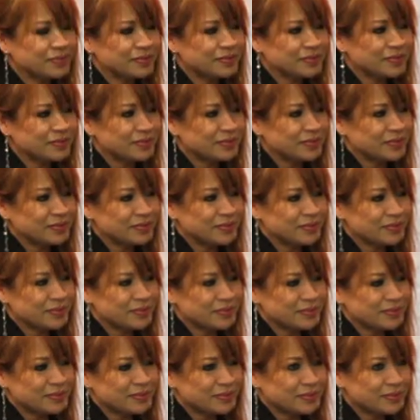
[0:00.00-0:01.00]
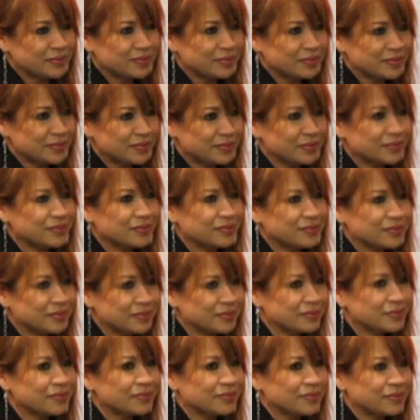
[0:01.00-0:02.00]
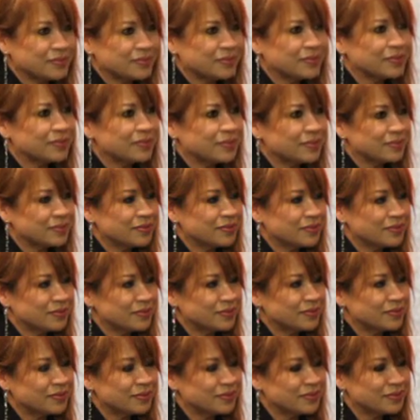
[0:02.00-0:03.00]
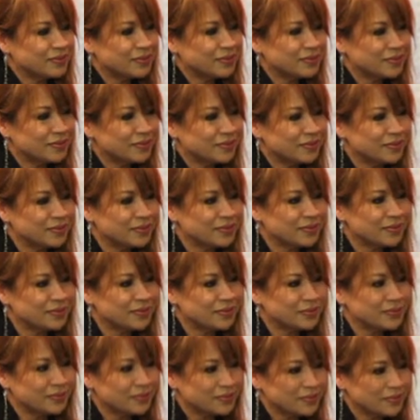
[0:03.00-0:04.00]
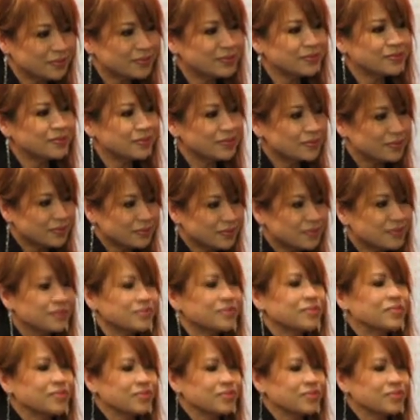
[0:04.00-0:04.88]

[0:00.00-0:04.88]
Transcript: The person shown says nothing.